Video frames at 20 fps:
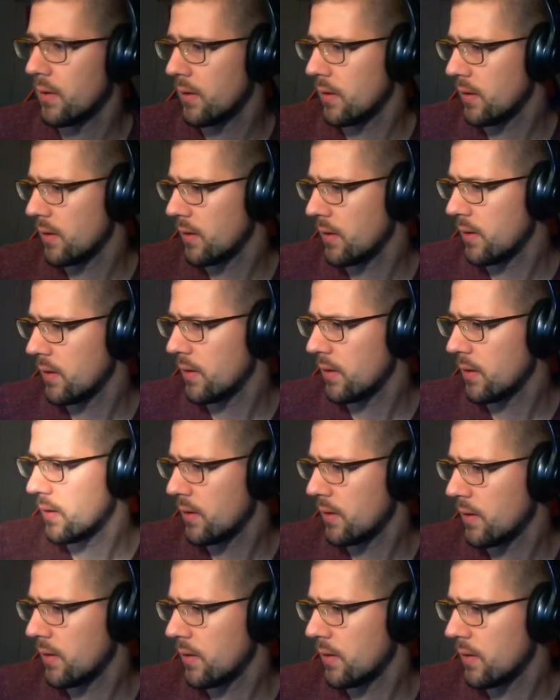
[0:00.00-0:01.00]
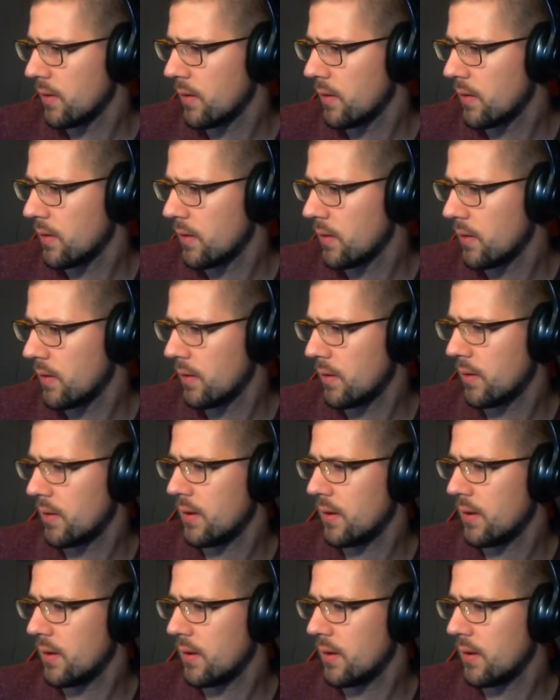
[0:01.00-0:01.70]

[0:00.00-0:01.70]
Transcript: [no speech]